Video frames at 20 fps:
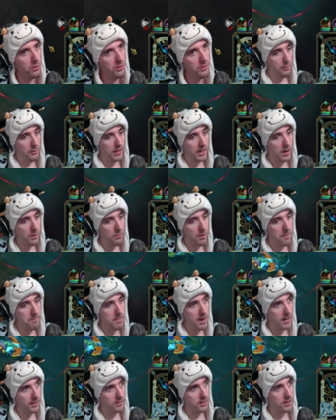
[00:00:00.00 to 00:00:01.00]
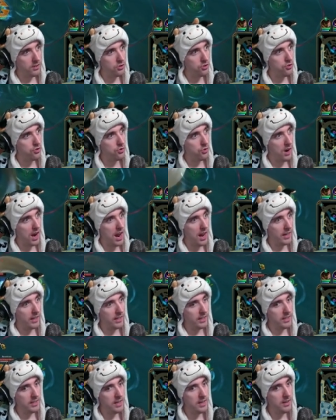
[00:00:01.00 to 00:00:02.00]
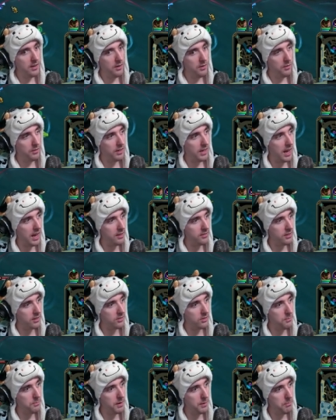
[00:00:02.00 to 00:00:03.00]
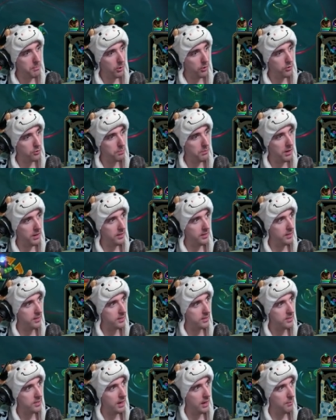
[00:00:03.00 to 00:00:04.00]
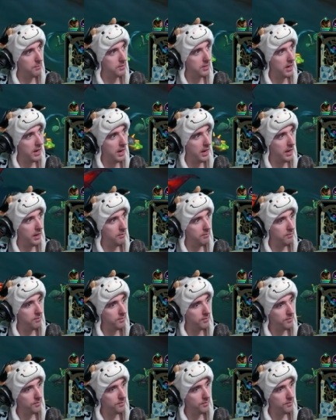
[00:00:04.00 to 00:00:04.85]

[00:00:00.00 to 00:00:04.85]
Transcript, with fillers: We gotta run back to this dragon. Kha'Zix and me both spawned at the same time.